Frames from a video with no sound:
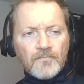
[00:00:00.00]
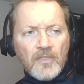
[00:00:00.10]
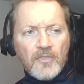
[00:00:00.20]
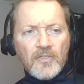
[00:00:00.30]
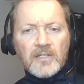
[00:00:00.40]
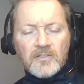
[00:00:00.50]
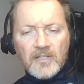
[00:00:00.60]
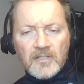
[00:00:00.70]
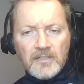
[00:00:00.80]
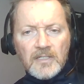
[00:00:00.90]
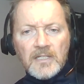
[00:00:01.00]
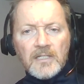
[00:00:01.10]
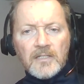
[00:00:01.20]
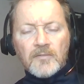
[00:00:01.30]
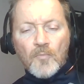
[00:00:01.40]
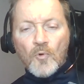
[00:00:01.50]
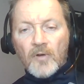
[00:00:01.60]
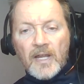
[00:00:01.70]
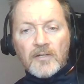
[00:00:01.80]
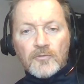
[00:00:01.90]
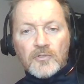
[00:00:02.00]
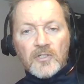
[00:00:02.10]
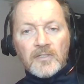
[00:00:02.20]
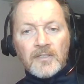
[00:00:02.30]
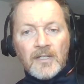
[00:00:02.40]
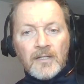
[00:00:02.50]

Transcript: things that need more energy,